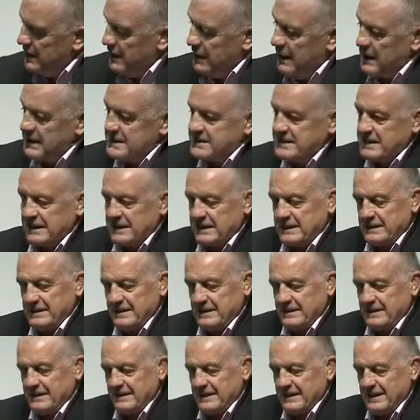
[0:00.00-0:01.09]
It's
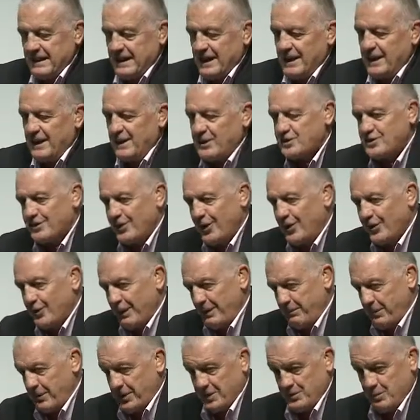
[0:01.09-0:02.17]
slowly
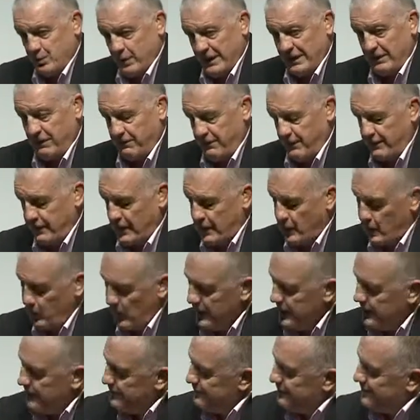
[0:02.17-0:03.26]
because we're not very quick.
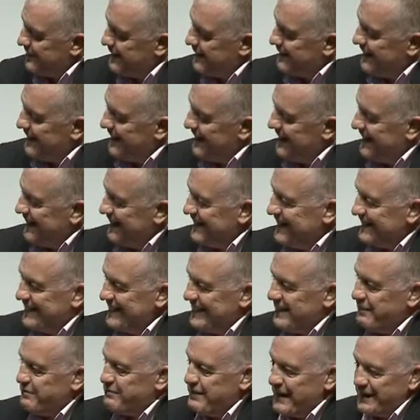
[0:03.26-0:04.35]

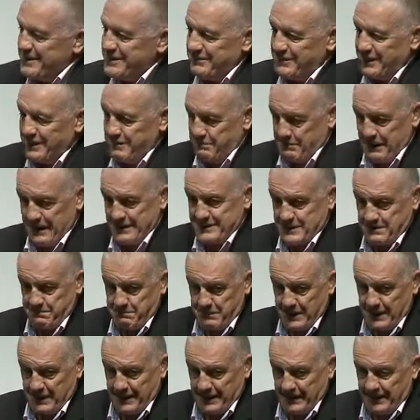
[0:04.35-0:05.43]
Effectively it makes us
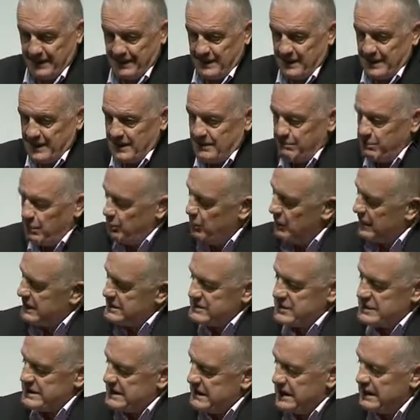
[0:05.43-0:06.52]
money, but we
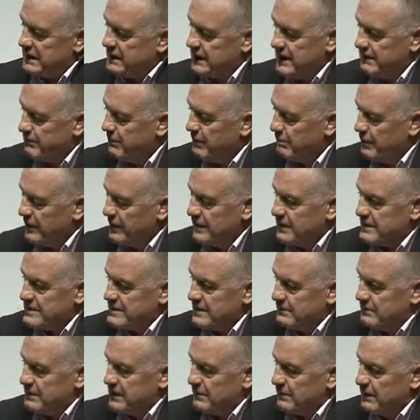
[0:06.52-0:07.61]
just can't keep up with
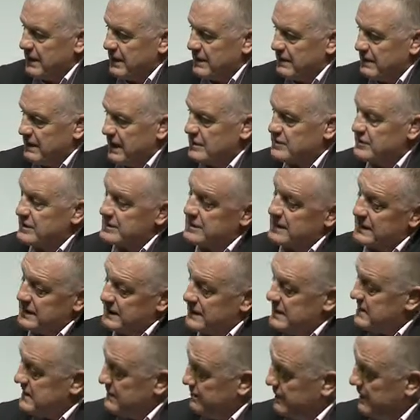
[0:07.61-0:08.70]
customer demand. Actually, it's the
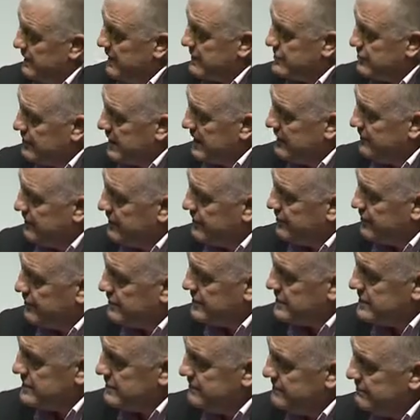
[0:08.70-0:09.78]
customer that's driving it for
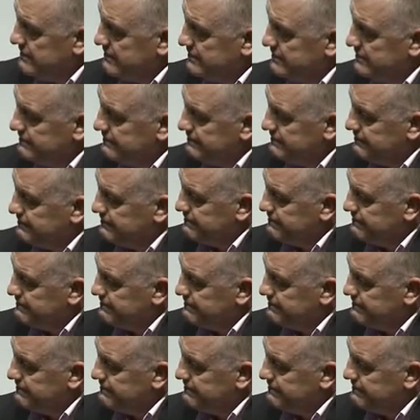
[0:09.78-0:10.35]
us. Mm-hmm.